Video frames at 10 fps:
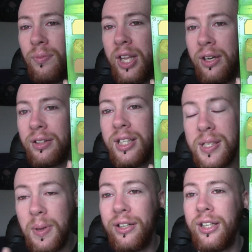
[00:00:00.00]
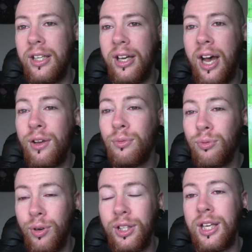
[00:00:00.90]
Now this palette I
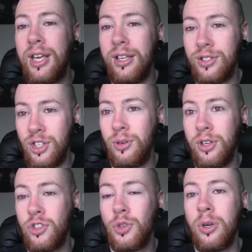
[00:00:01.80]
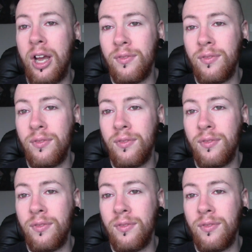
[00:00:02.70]
really do enjoy.